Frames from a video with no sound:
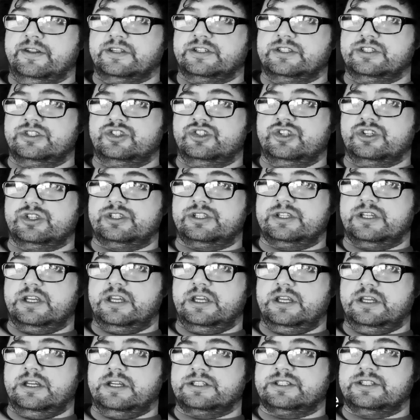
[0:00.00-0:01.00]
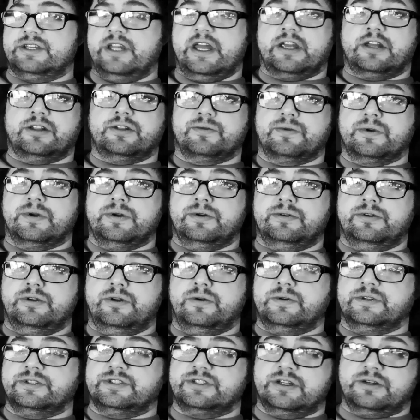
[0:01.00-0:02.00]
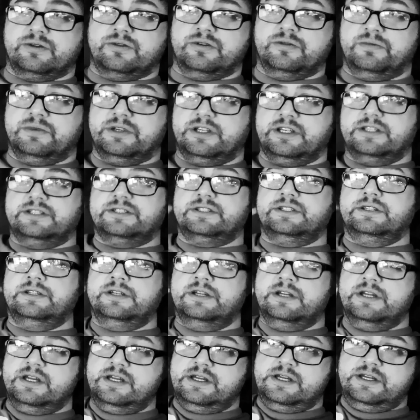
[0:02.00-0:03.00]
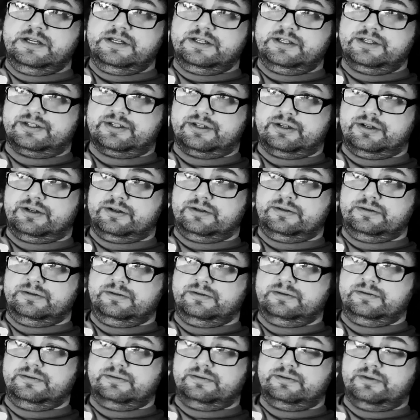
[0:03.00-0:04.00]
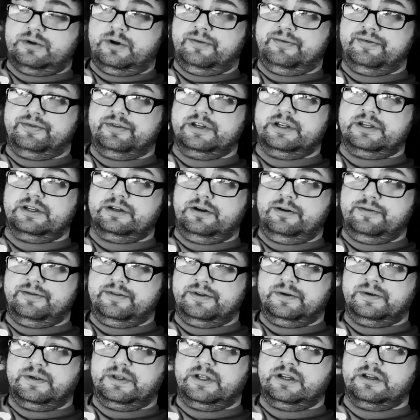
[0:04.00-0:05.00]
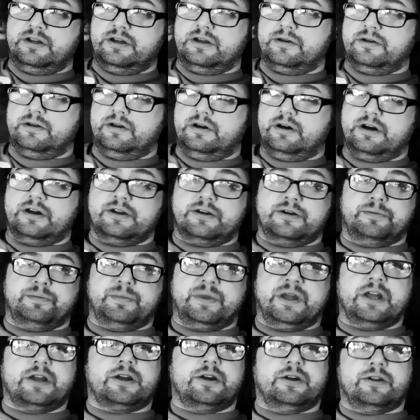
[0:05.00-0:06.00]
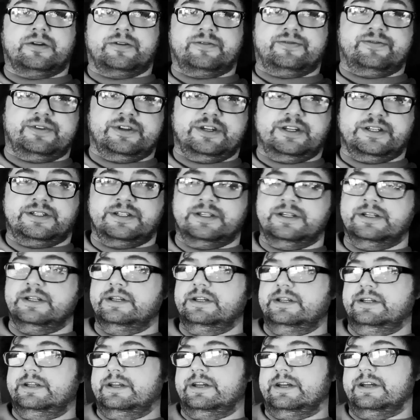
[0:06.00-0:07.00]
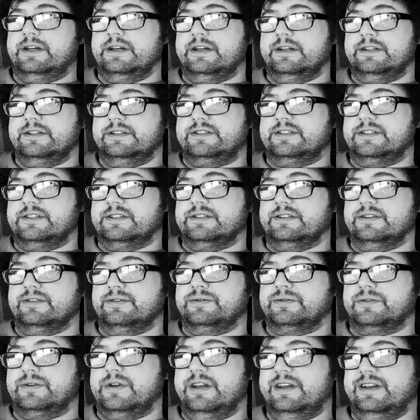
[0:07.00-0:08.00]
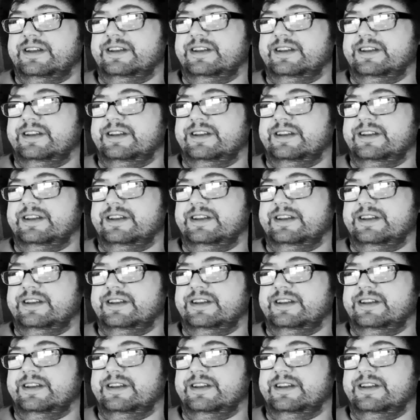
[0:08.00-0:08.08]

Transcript: this is just a, a, snag in the road. No one said it would be easy. So hopefully, hopefully we can get a, uh, on our back on our feet. Uh, this isn't a,